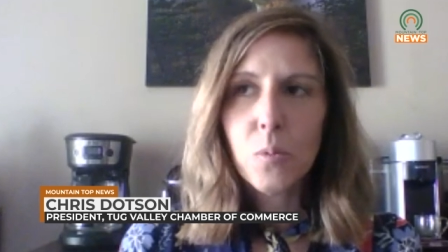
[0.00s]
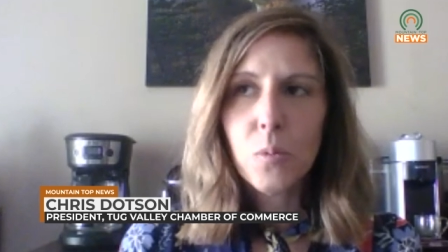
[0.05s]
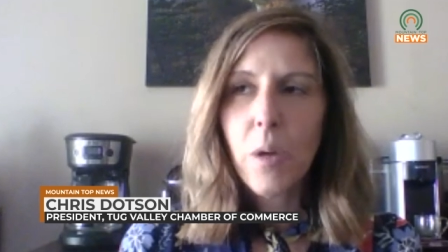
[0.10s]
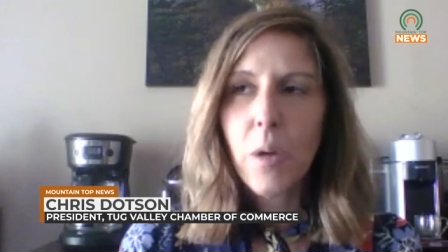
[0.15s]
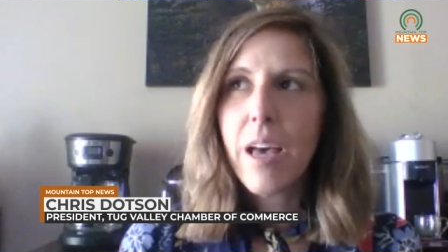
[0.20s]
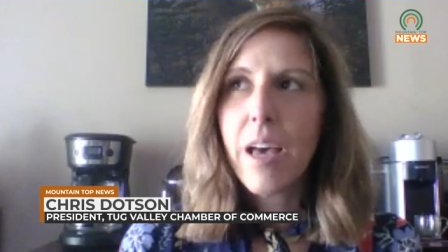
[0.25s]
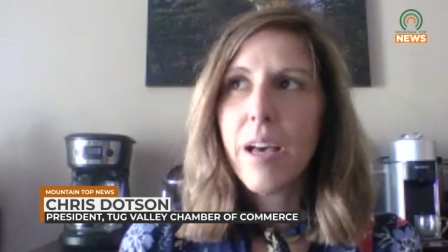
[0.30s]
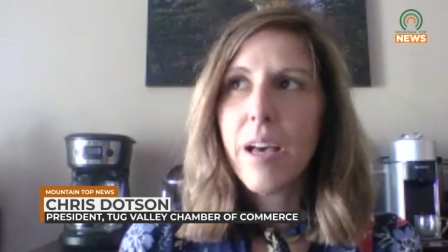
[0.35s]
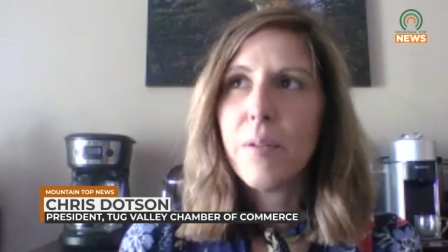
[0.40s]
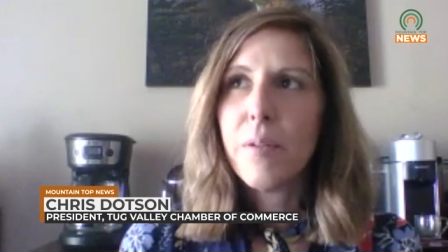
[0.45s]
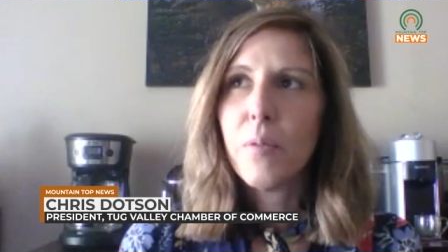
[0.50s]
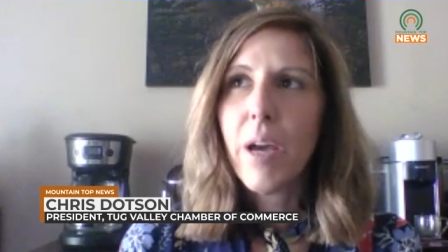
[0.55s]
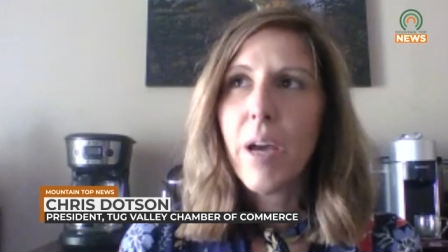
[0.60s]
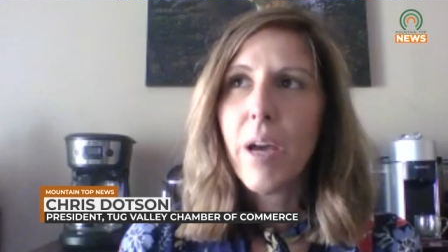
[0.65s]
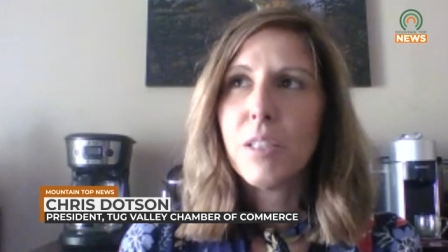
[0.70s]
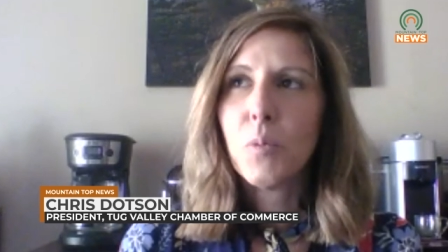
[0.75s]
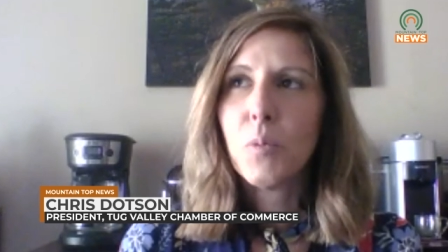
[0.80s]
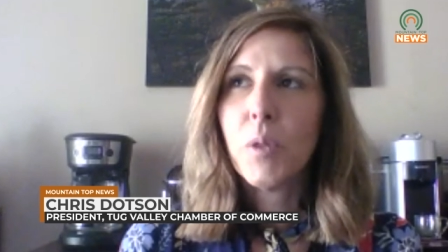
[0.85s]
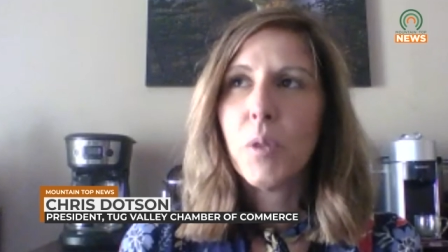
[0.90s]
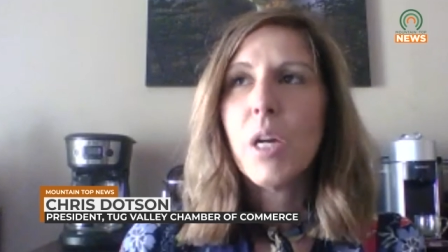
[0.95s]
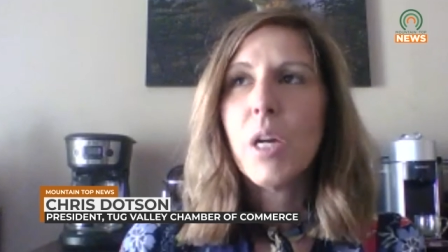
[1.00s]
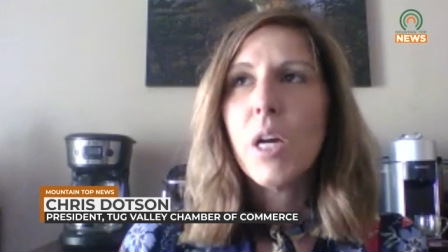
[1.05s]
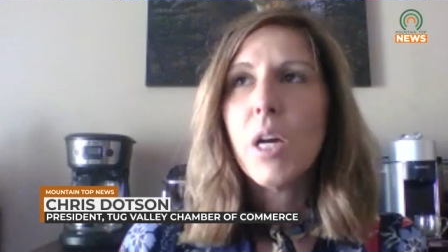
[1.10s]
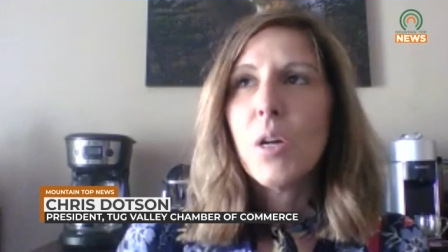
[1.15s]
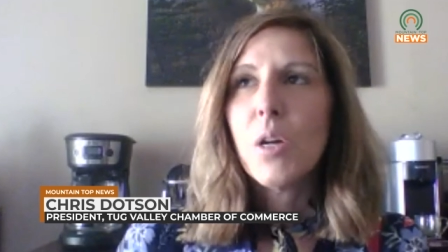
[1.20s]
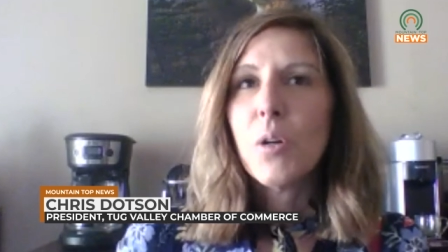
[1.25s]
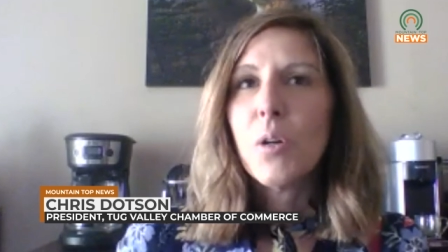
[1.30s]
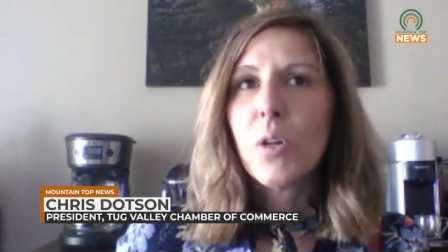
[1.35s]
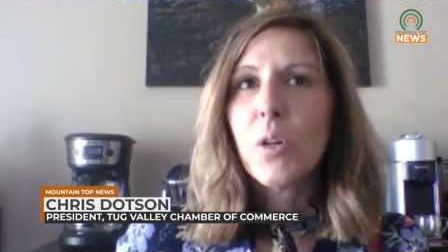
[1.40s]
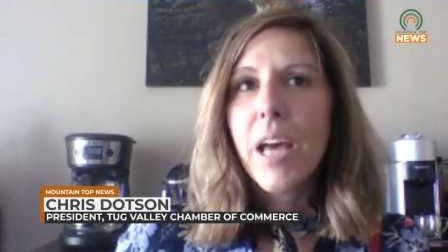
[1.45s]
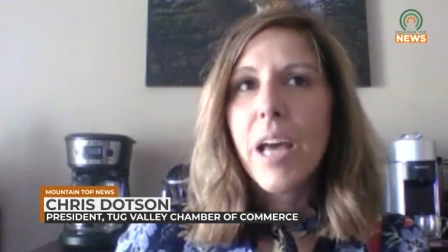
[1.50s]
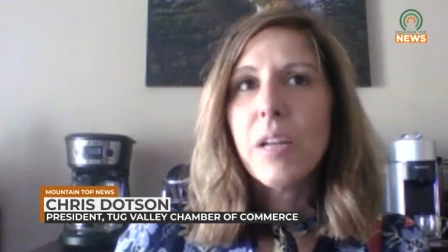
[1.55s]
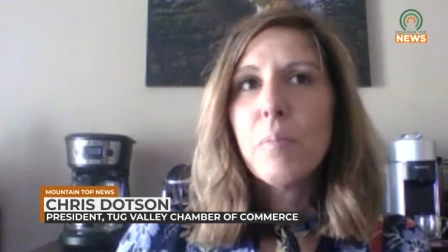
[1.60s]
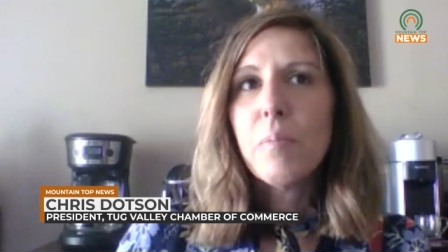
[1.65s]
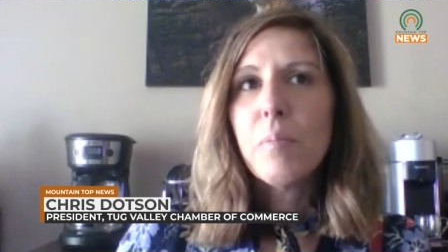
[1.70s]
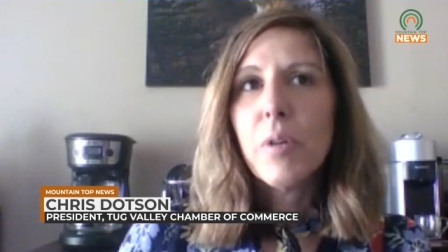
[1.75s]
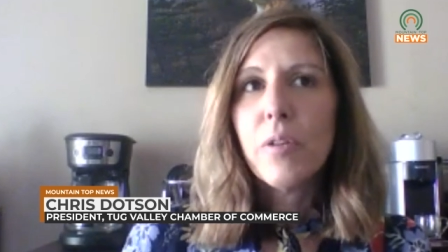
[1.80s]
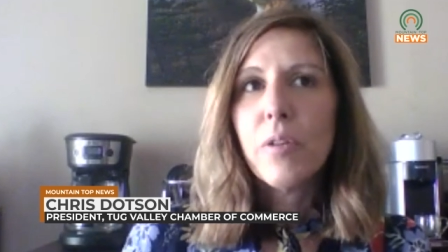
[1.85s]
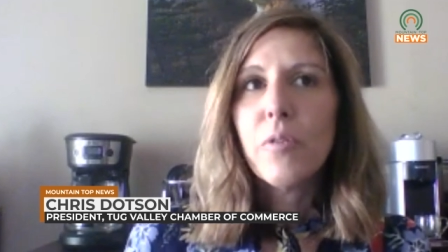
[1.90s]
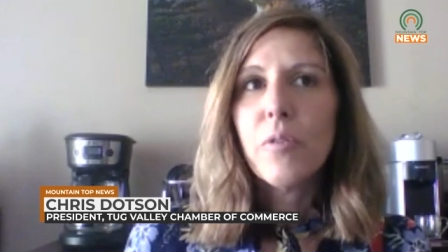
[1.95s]
As we kind of
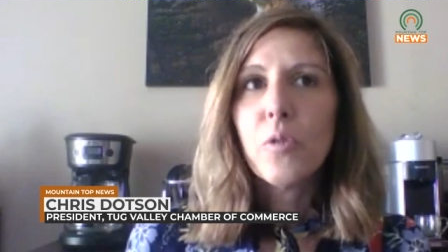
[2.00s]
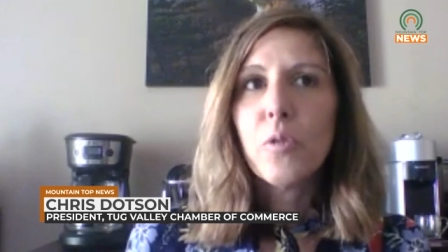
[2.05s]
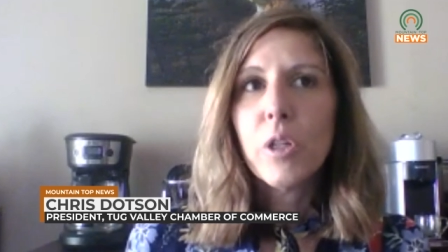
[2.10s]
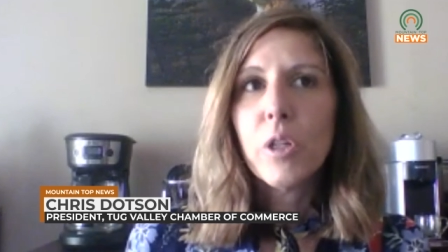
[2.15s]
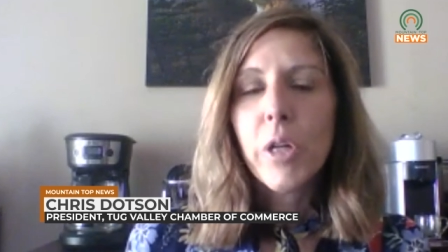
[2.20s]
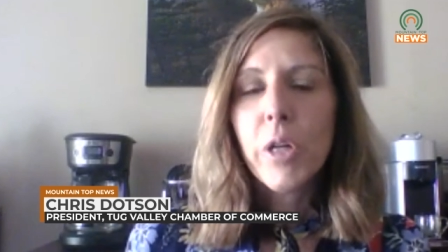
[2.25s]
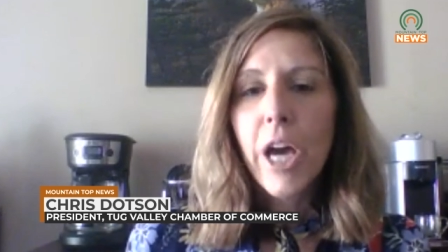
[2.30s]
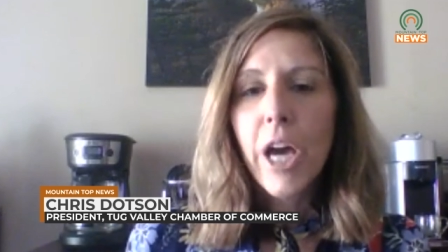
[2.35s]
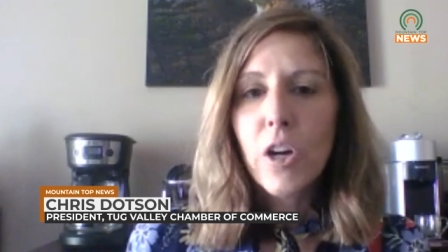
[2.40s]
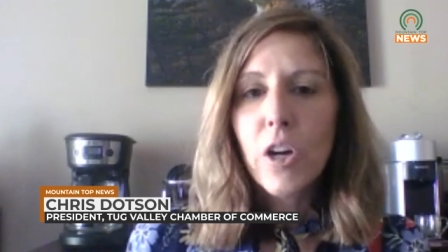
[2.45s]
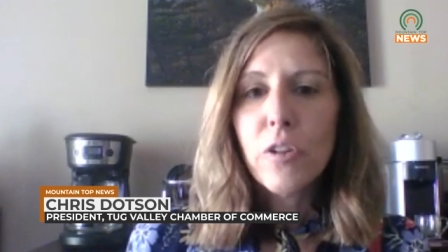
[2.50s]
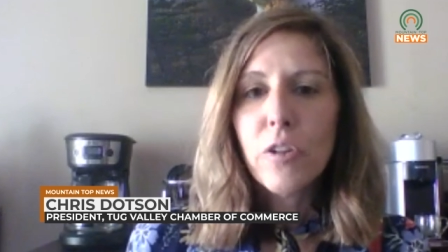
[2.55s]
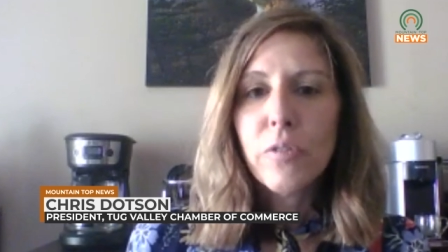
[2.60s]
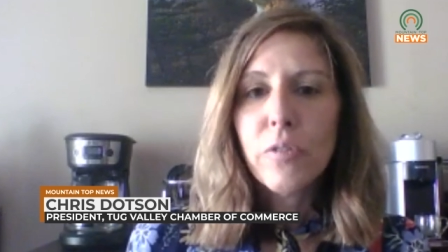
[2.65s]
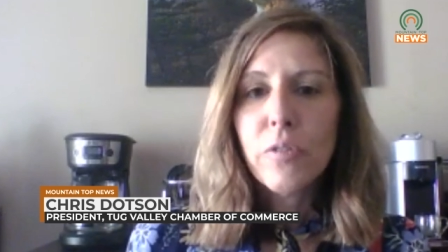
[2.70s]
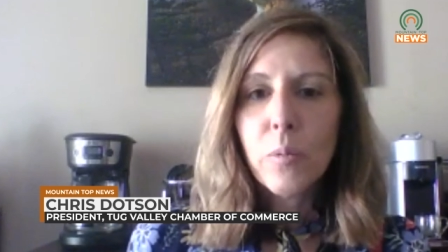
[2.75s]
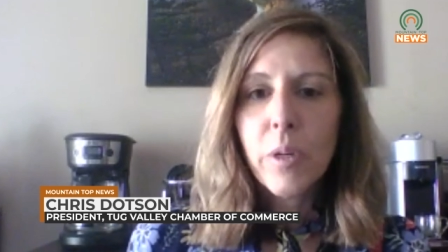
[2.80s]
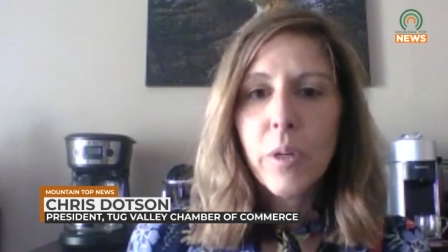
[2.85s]
moved through COVID,